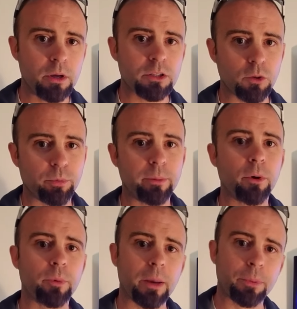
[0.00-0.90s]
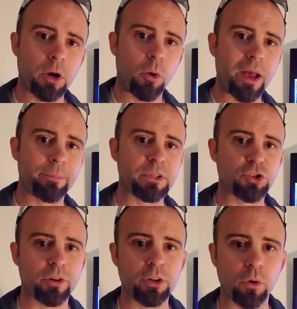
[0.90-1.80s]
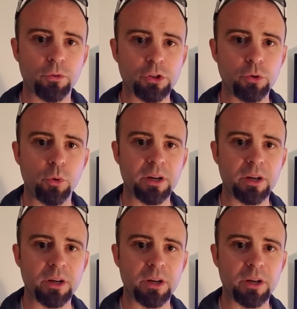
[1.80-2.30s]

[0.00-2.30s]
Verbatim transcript: So Primo and Epico have been traded over to